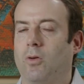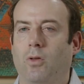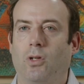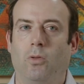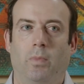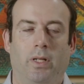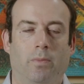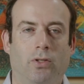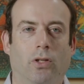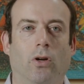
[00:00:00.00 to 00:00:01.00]
a little bit
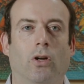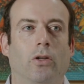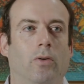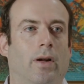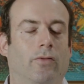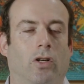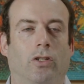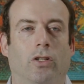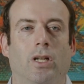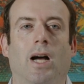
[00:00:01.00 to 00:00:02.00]
obscure. You have to talk
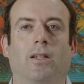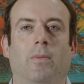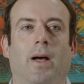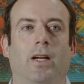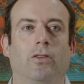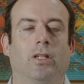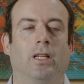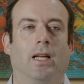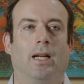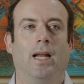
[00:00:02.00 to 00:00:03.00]
to your doctor about it. You
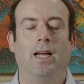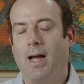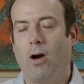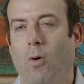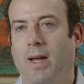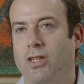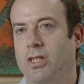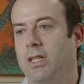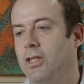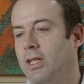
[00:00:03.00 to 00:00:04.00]
can get an
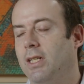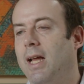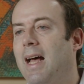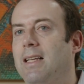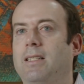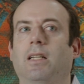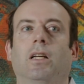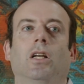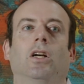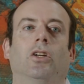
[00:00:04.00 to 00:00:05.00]
OHGG test.
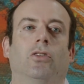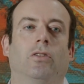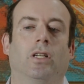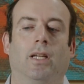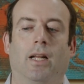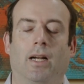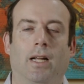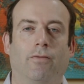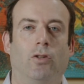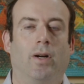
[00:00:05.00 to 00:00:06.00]
You can get an
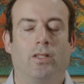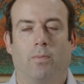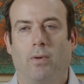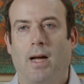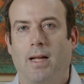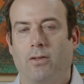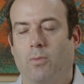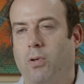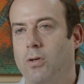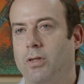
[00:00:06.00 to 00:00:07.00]
F2
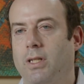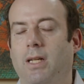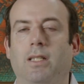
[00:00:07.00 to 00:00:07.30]
isoprostane